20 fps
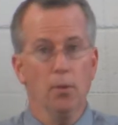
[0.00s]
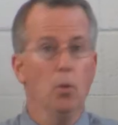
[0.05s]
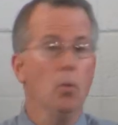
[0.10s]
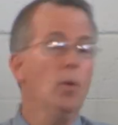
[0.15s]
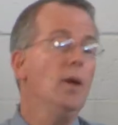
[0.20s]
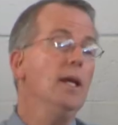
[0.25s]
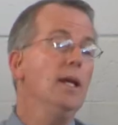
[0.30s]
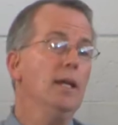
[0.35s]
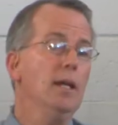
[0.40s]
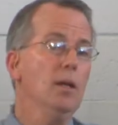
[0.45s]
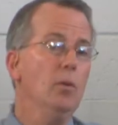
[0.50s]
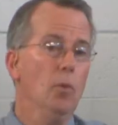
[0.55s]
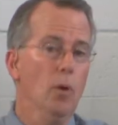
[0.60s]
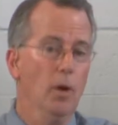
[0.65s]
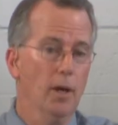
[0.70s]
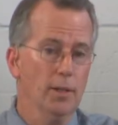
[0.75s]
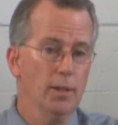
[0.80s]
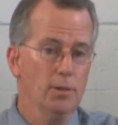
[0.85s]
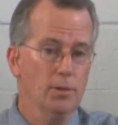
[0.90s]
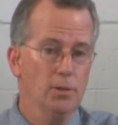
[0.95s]
the way he
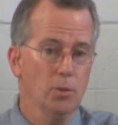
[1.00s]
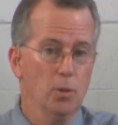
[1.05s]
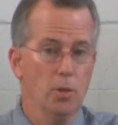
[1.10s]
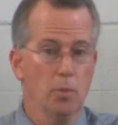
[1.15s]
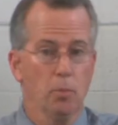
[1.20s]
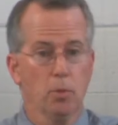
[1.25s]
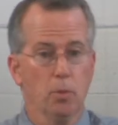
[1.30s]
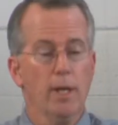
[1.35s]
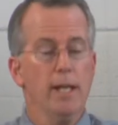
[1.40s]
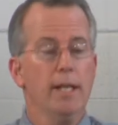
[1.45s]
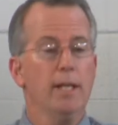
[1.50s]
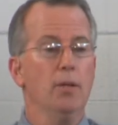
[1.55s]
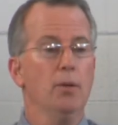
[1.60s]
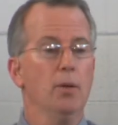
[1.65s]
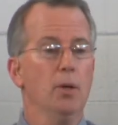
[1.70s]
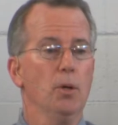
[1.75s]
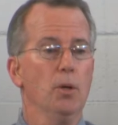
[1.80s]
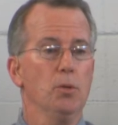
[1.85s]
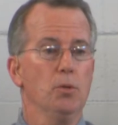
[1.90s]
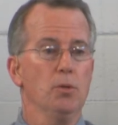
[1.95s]
wants, or to break your
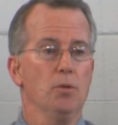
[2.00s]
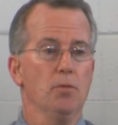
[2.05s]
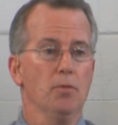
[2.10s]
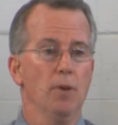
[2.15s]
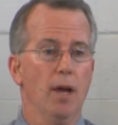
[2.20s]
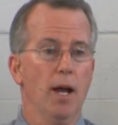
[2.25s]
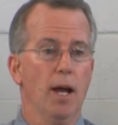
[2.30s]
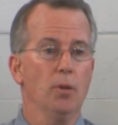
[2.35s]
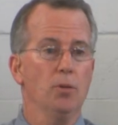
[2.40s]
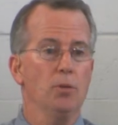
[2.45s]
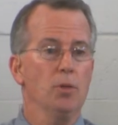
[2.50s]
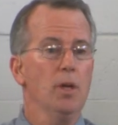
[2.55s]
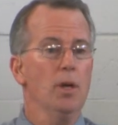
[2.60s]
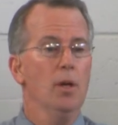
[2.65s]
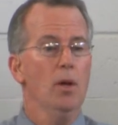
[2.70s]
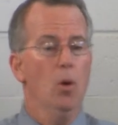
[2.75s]
oaths and vows,